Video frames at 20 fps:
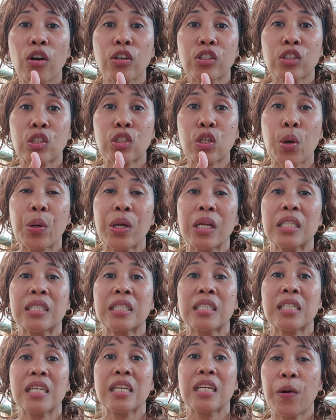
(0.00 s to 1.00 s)

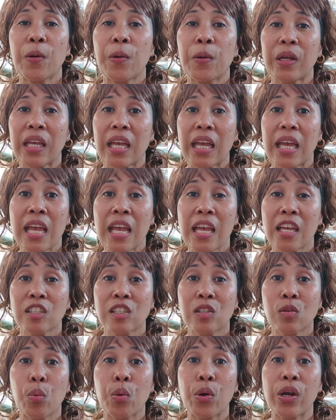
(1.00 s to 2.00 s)
authority, okay?
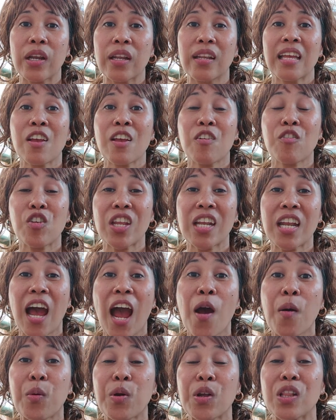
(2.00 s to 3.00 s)
His word. Even
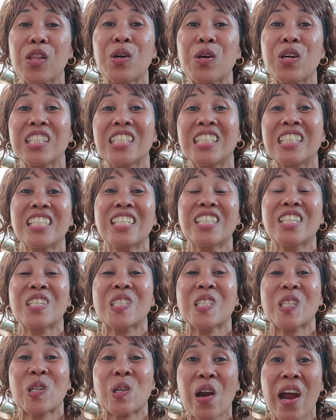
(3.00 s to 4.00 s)
our Lord
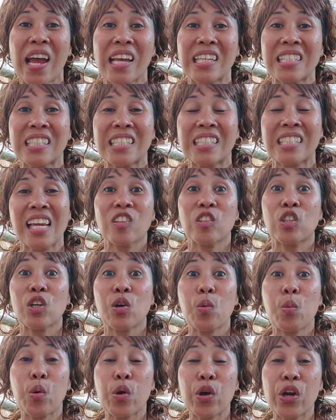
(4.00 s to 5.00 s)
Jesus Christ,
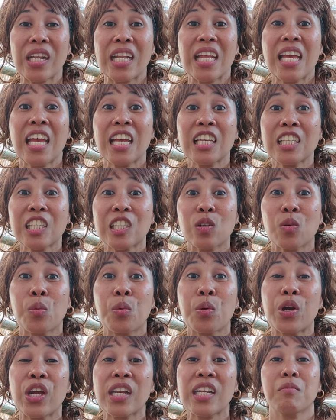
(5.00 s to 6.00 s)
the word, His
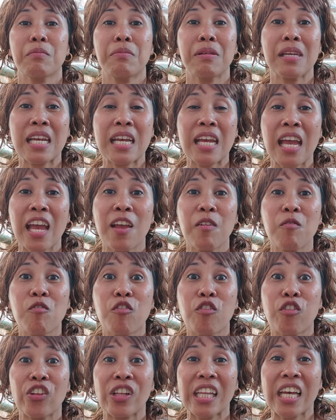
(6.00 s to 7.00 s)
word became
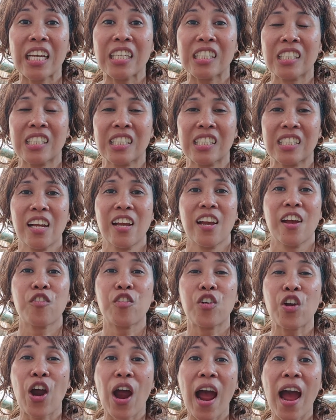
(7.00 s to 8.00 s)
flesh
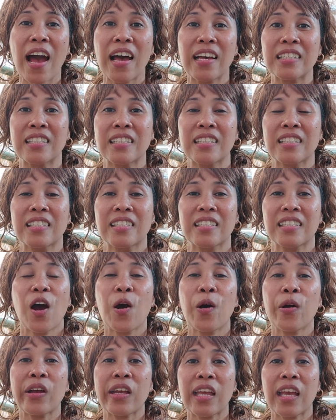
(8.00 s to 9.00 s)
for us.
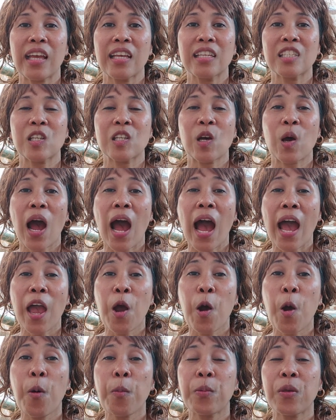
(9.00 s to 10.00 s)
Okay, so I
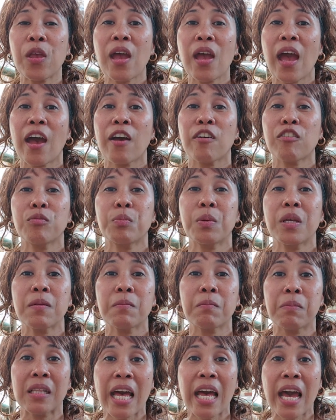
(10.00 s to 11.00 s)
hope you have
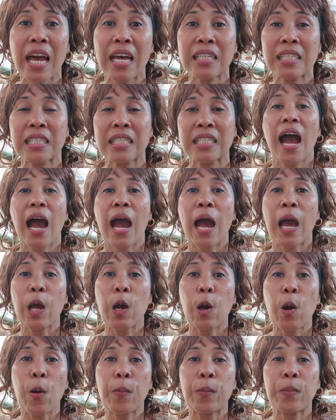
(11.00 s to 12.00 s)
been blessed. I
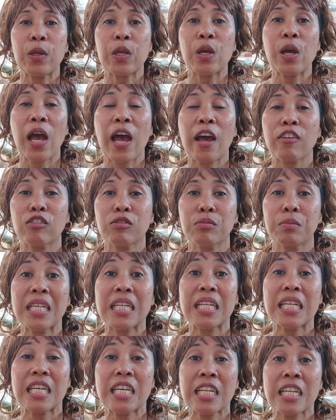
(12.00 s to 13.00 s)
hope you have
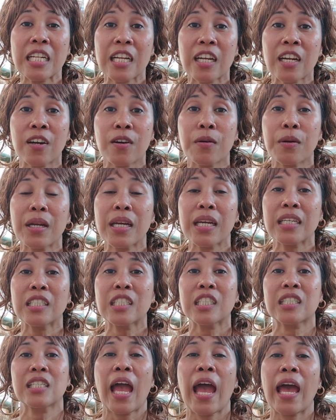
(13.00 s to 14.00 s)
been
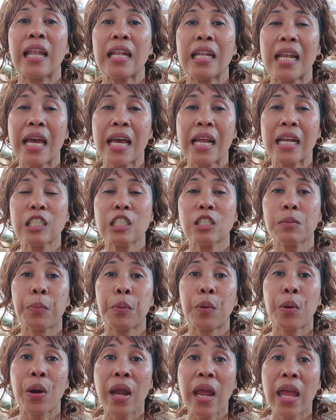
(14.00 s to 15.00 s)
encouraged, and let us
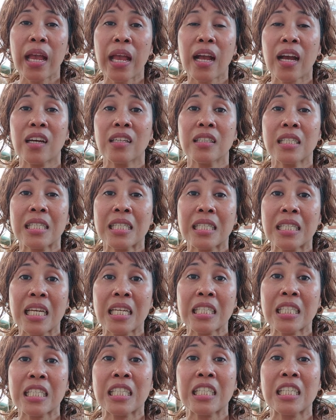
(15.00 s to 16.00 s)
pray
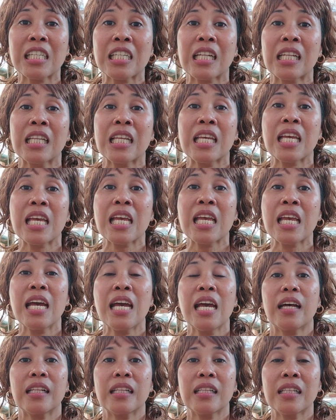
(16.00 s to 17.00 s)
consistently,
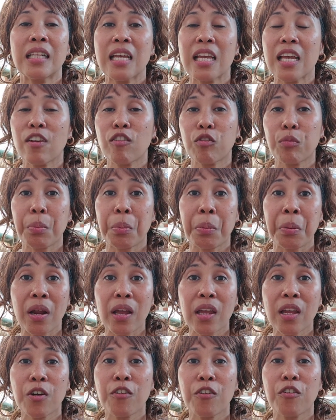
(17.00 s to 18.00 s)
live
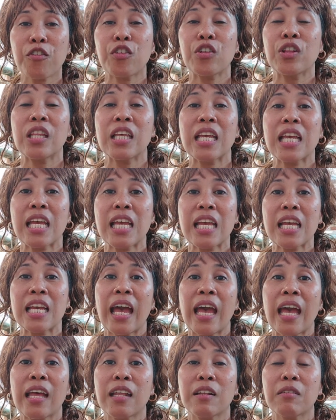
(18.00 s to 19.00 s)
prayerfully,
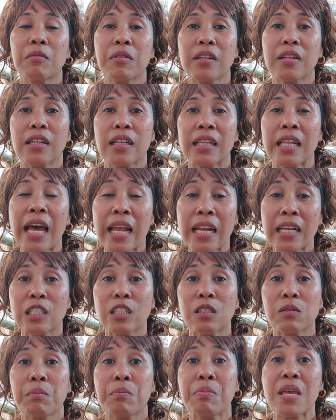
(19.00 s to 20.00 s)
and let
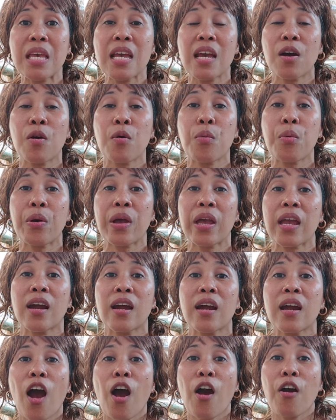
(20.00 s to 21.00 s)
us be
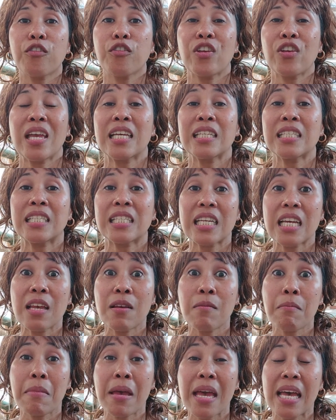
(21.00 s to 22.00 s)
aware of His
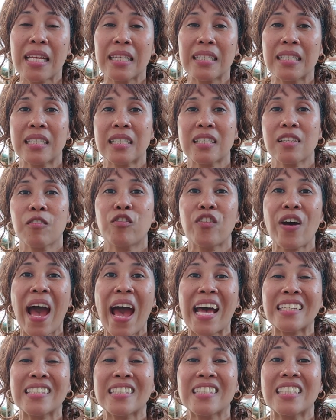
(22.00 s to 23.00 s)
immense,
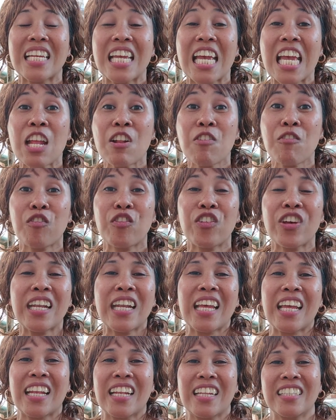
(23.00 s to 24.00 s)
vast,
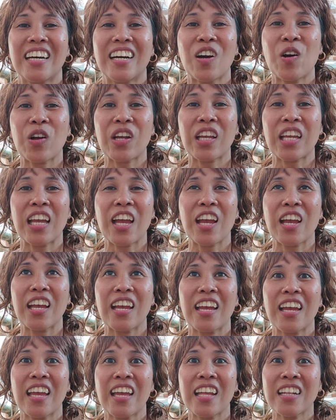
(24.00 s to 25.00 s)
infinite, okay,
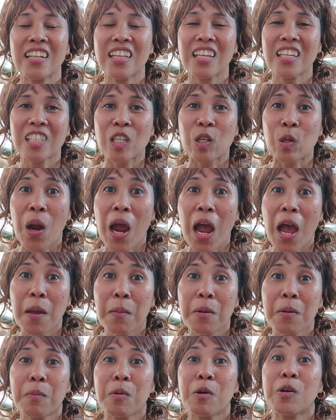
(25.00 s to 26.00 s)

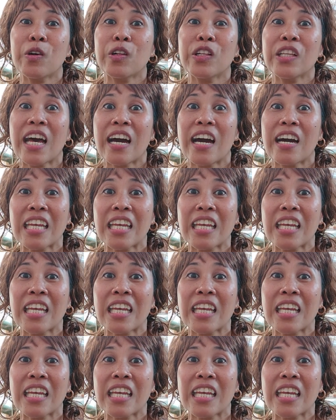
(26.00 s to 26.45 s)
indescribable,